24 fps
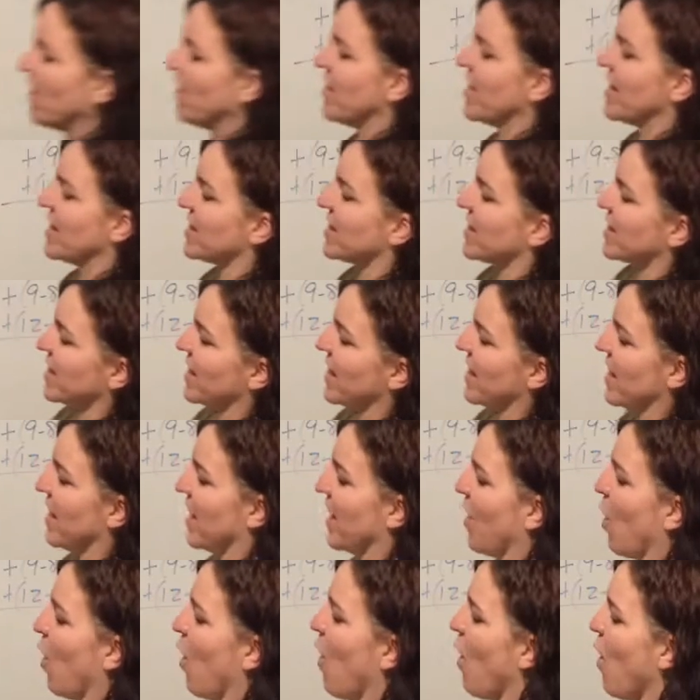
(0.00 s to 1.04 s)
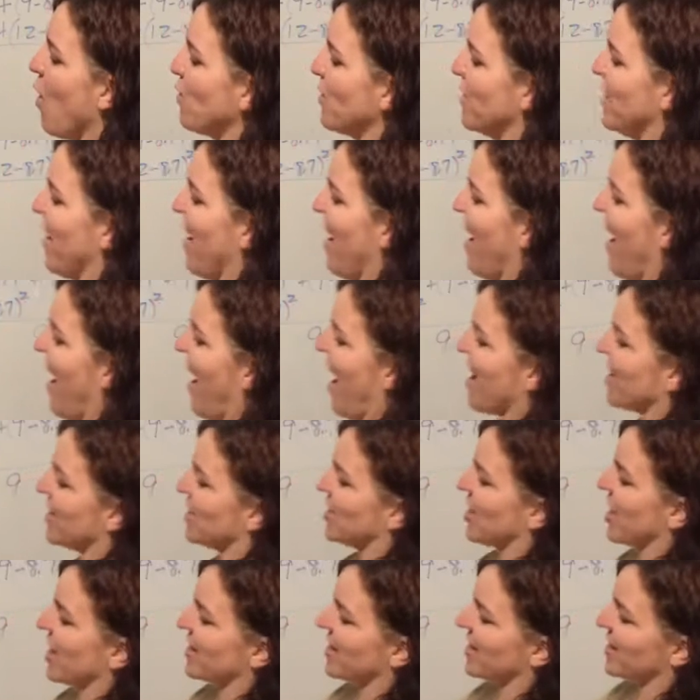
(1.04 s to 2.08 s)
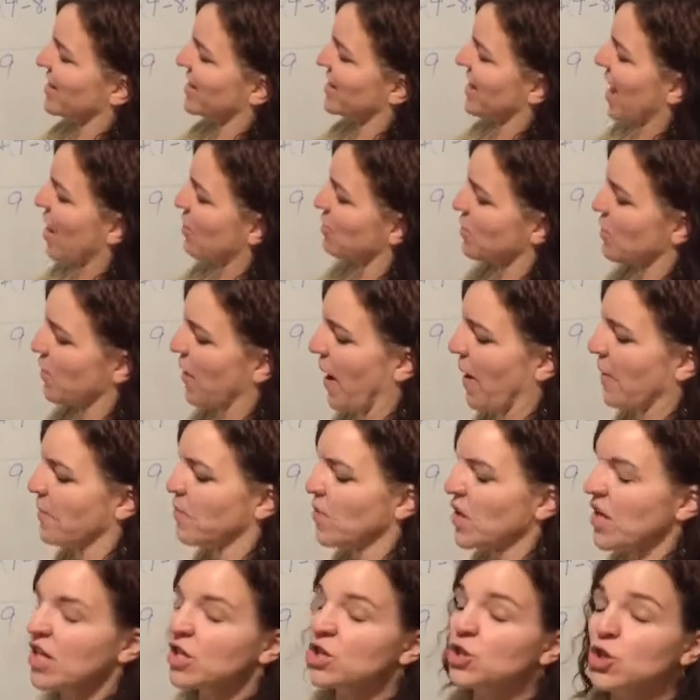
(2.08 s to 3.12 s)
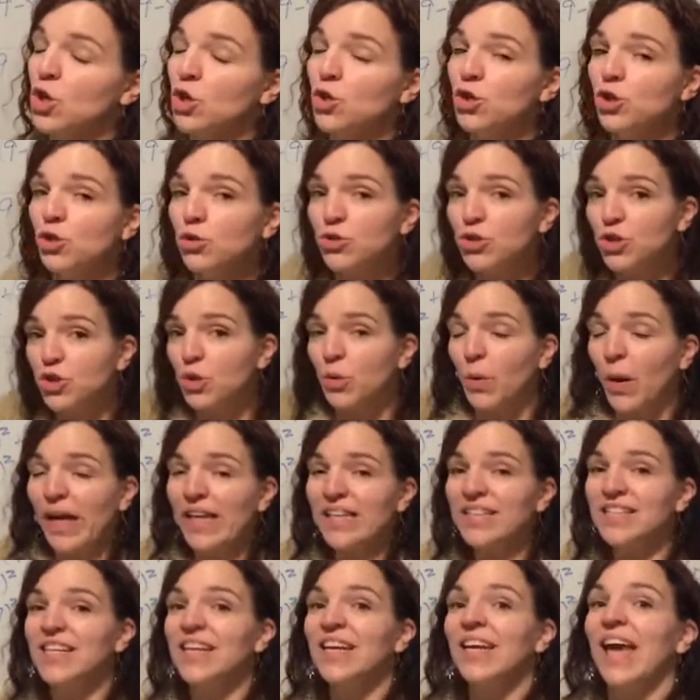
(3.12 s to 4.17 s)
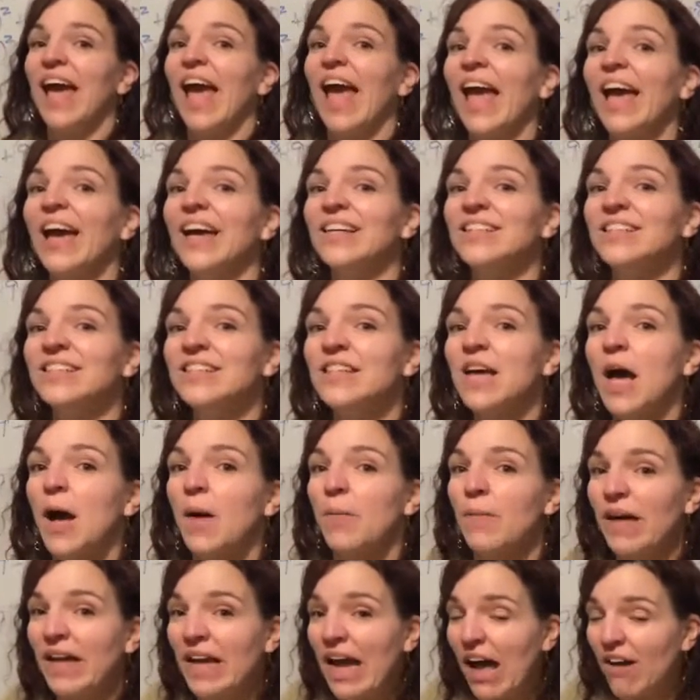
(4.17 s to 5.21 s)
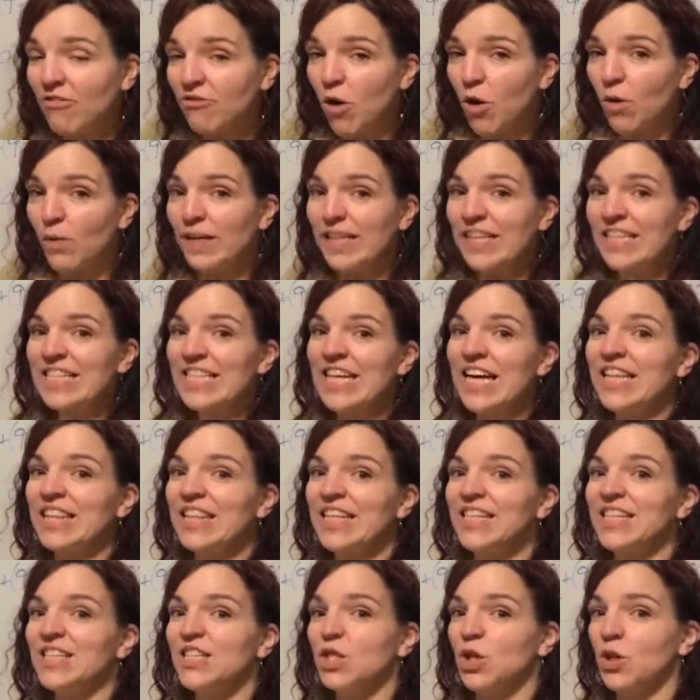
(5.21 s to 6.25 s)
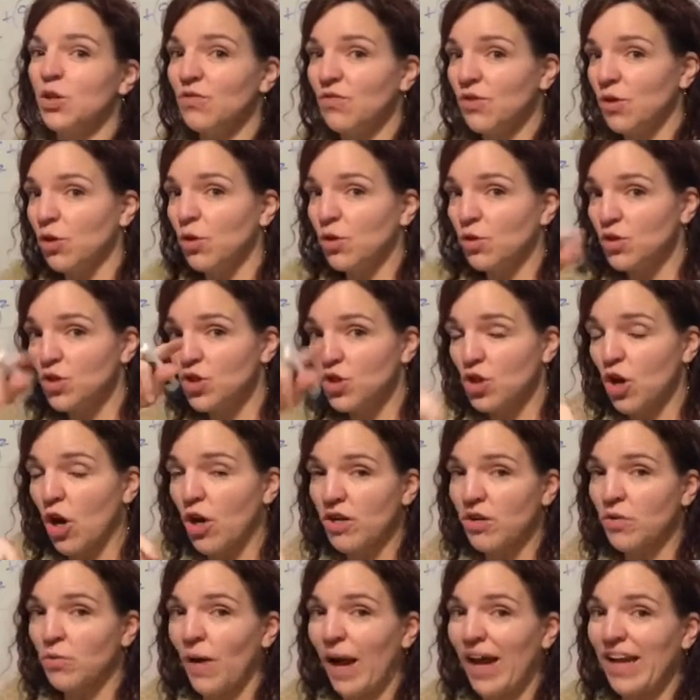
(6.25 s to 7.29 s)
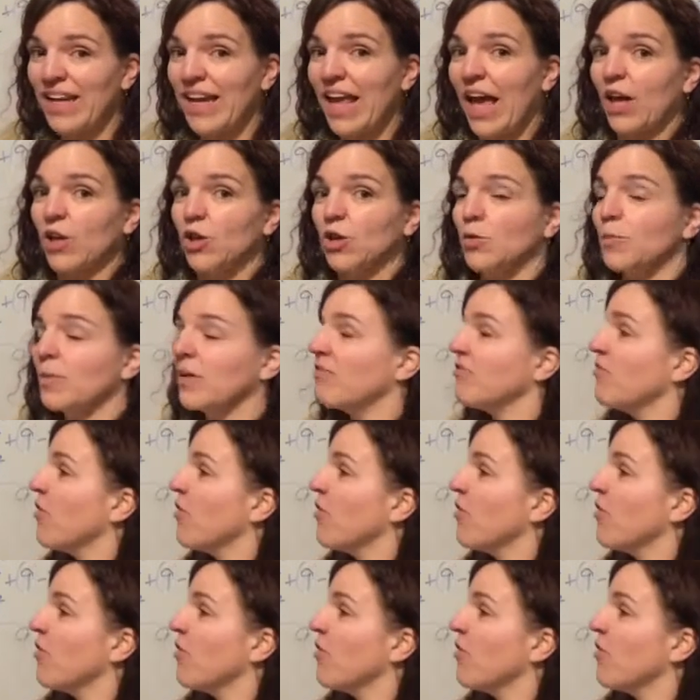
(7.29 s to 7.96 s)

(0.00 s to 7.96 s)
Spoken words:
of this. Oh, yeah. Check this out. Okay. So you do it. And I've already done this. So if you're starting right now, you'll be